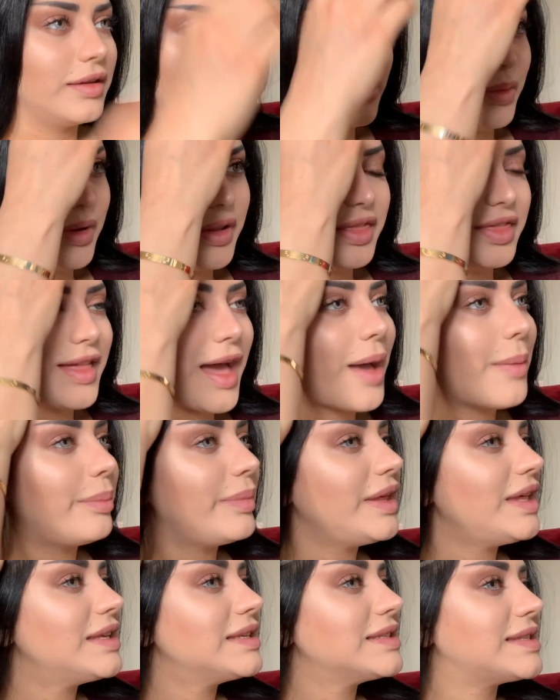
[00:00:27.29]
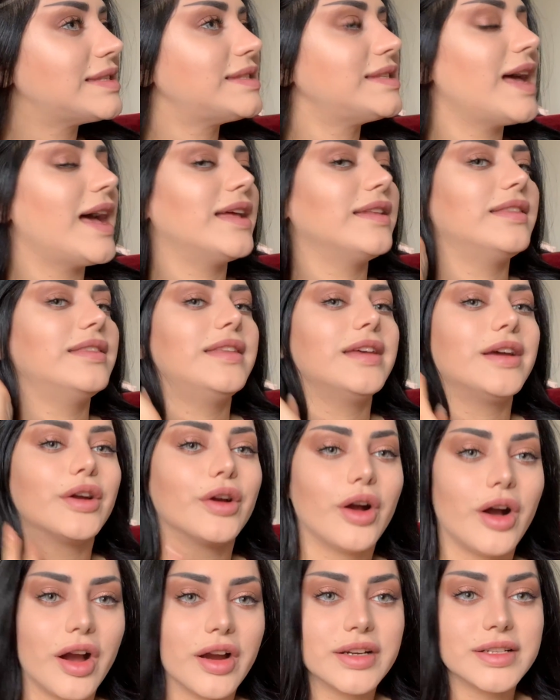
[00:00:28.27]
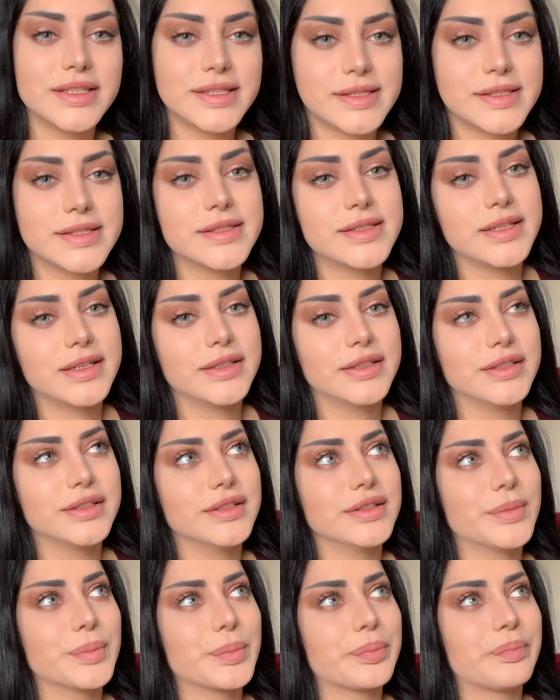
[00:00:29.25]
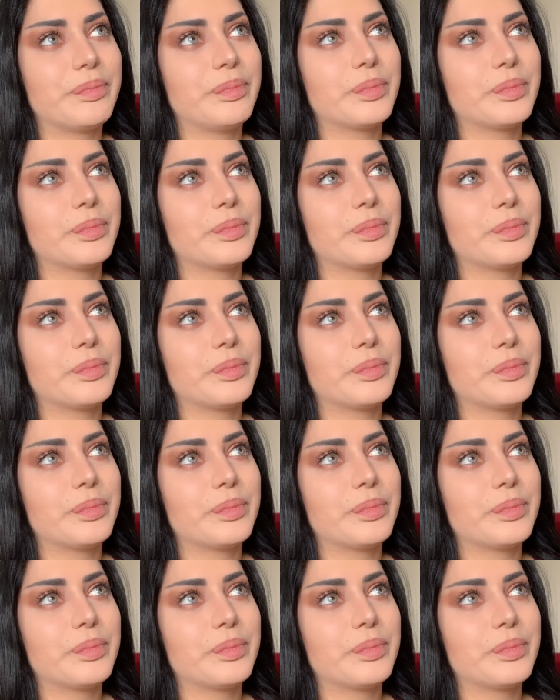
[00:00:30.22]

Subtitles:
With that being said, there are still